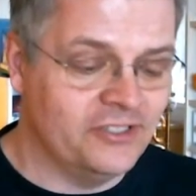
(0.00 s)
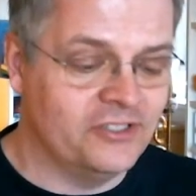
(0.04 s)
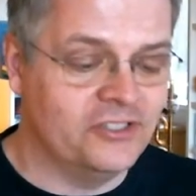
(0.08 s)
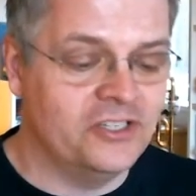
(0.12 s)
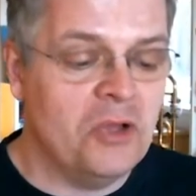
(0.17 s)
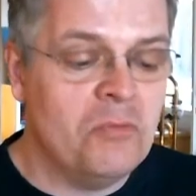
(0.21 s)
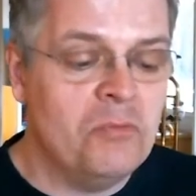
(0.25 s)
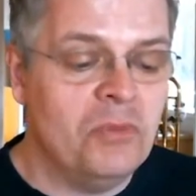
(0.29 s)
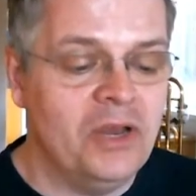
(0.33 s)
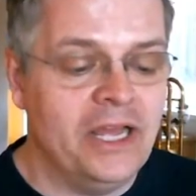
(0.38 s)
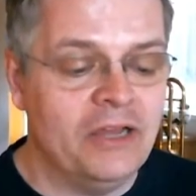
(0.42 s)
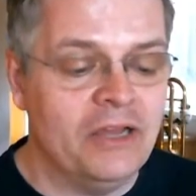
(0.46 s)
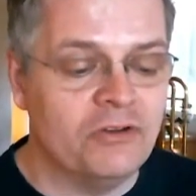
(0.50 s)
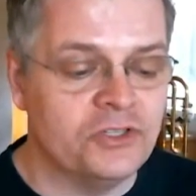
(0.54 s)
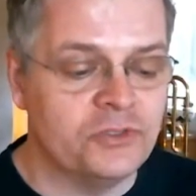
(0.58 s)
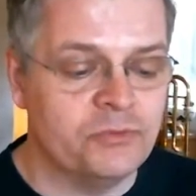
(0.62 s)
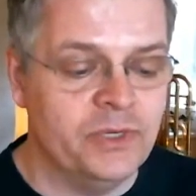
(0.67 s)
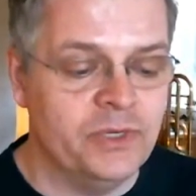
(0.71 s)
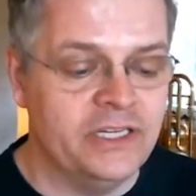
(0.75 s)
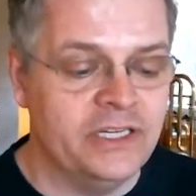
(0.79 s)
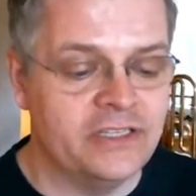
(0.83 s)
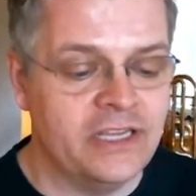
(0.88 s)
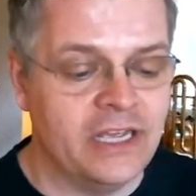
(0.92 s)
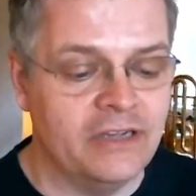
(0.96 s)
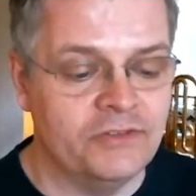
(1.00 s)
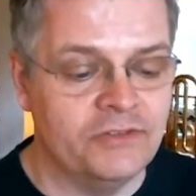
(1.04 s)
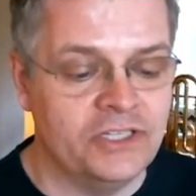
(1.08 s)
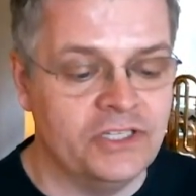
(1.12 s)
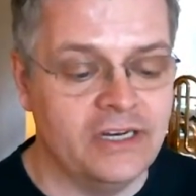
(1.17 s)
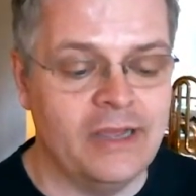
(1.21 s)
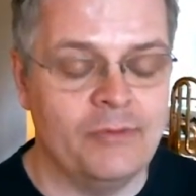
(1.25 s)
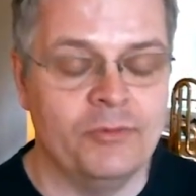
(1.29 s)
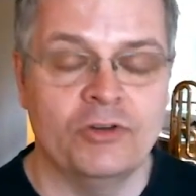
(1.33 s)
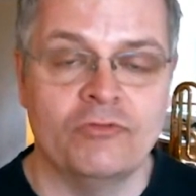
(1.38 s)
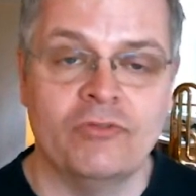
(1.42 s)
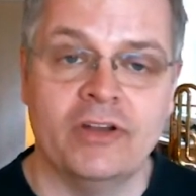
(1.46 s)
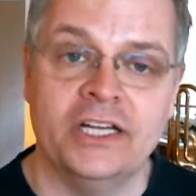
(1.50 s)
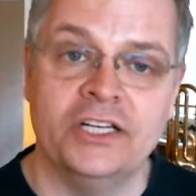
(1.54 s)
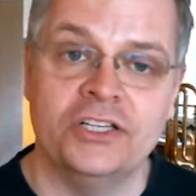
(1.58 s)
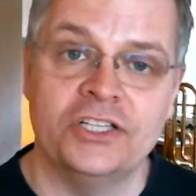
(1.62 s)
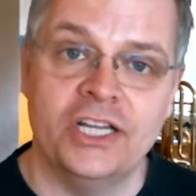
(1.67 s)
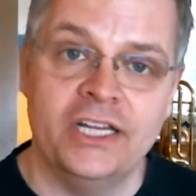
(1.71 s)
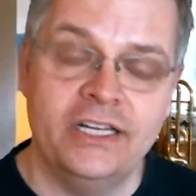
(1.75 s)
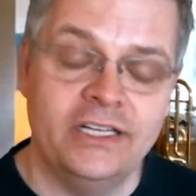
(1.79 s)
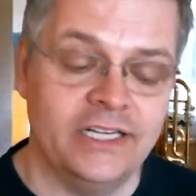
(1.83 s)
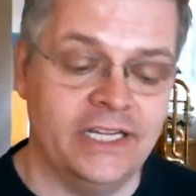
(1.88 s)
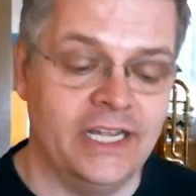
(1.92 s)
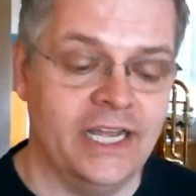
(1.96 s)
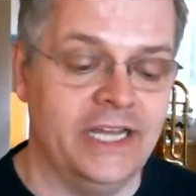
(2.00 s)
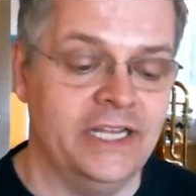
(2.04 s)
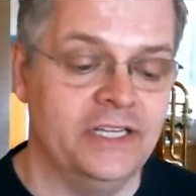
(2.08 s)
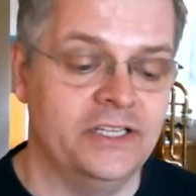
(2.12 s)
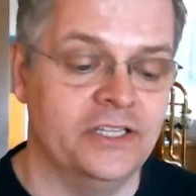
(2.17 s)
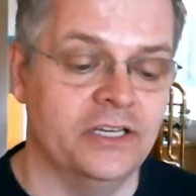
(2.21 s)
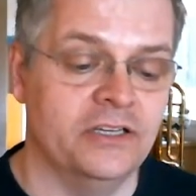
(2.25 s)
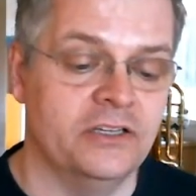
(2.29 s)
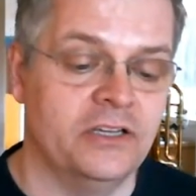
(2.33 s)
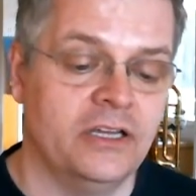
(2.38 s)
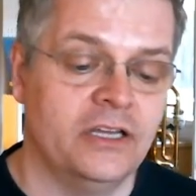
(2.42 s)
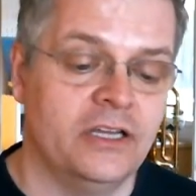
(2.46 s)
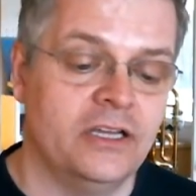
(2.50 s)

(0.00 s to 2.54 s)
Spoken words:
some loudness meters have a dynamic range indicator.